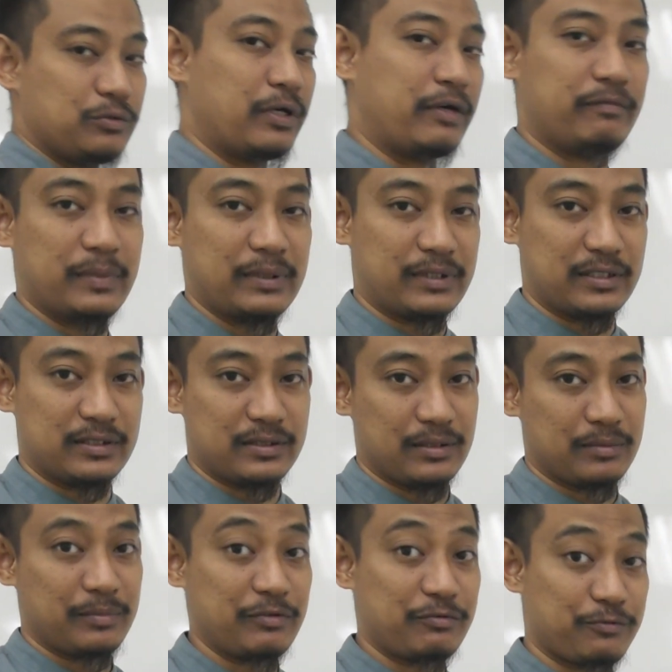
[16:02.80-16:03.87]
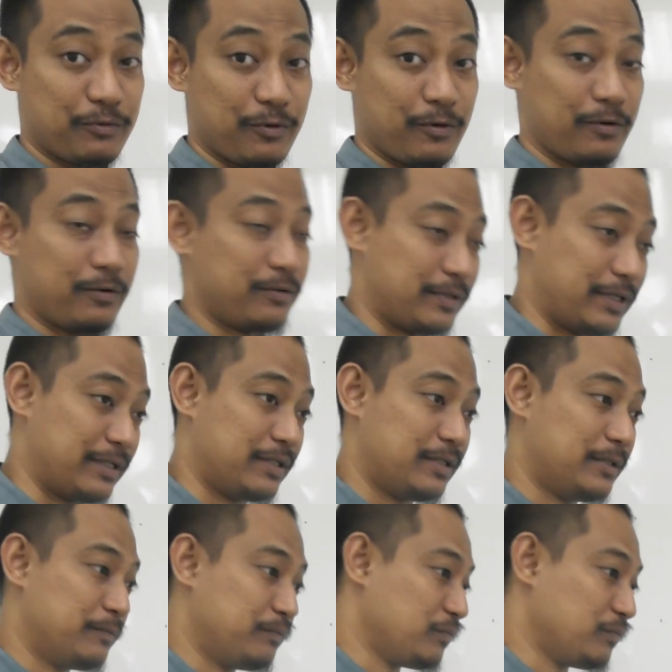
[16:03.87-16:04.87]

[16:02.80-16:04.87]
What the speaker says: you have been tested before, right?